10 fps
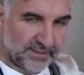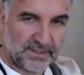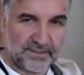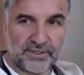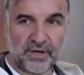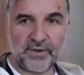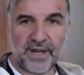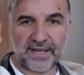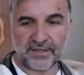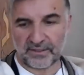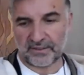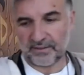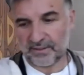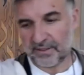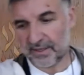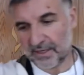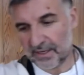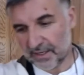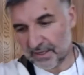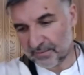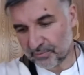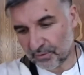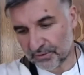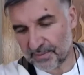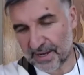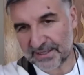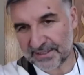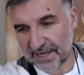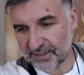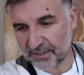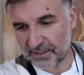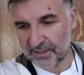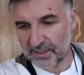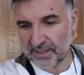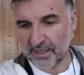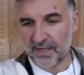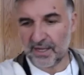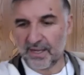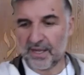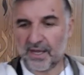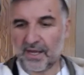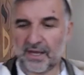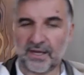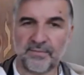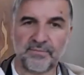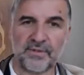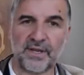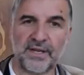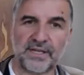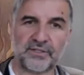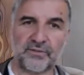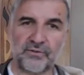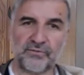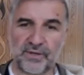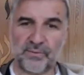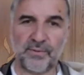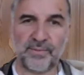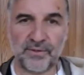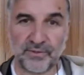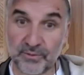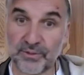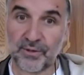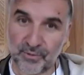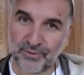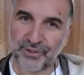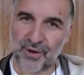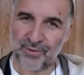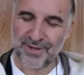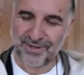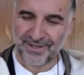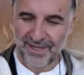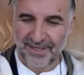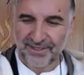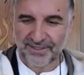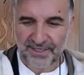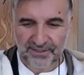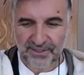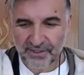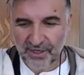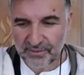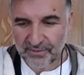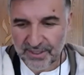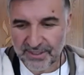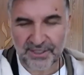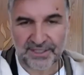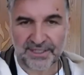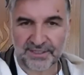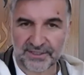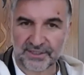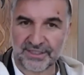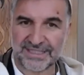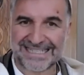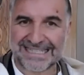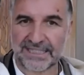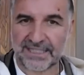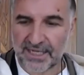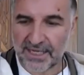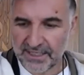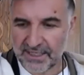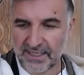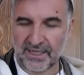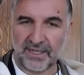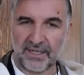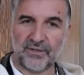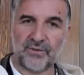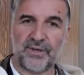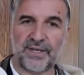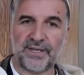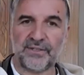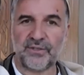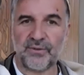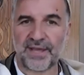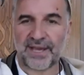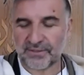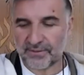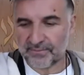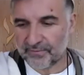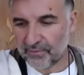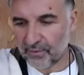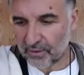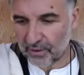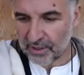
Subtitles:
Joan Nagel brought to my attention an extraordinary woman who's also called Joan, Sister Joan Chittister, who in 2004